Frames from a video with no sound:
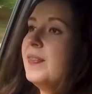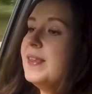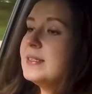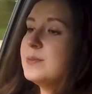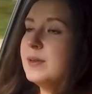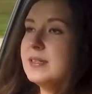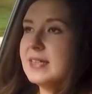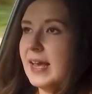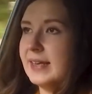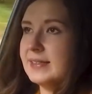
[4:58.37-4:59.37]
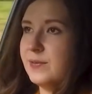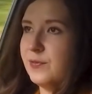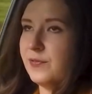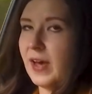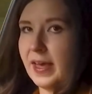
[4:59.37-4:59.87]
This one takes
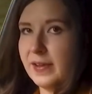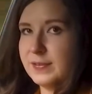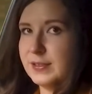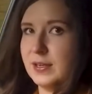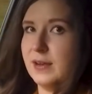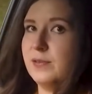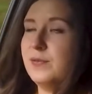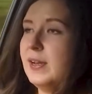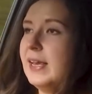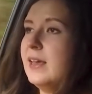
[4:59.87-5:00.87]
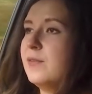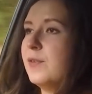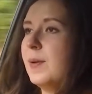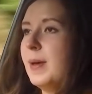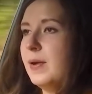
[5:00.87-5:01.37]
five to charge fully
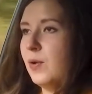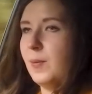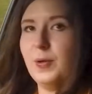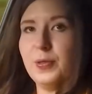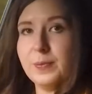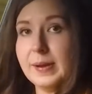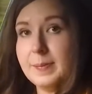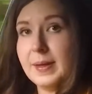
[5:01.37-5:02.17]
from a normal three